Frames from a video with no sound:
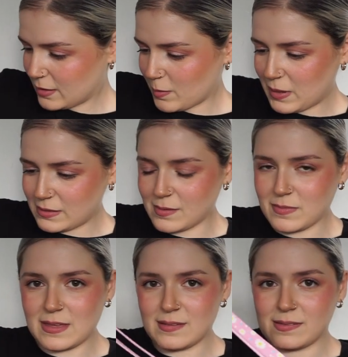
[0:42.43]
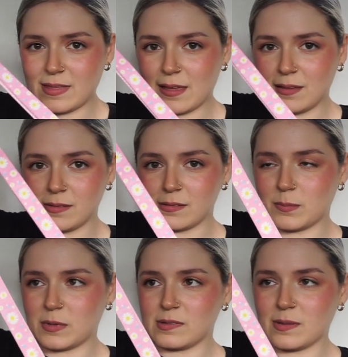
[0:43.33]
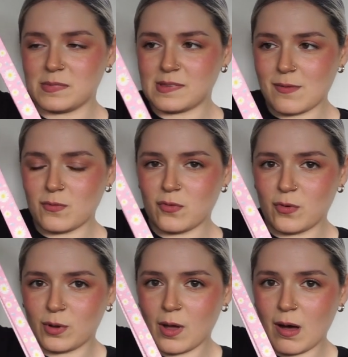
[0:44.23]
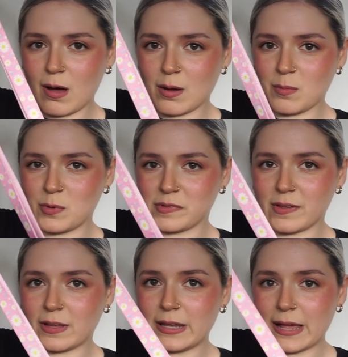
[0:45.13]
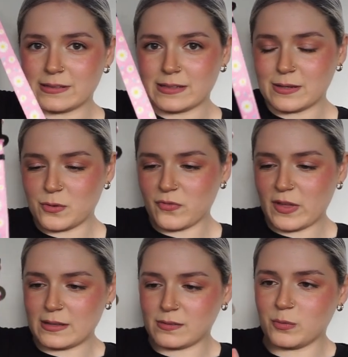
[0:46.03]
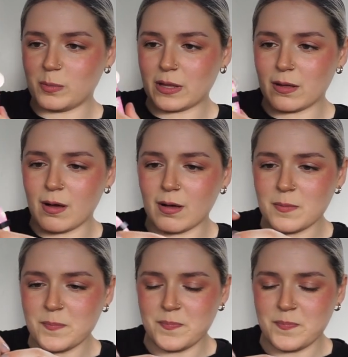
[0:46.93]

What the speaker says: I picked up these things because I'm saving for a car. I'm also collecting little things for my car.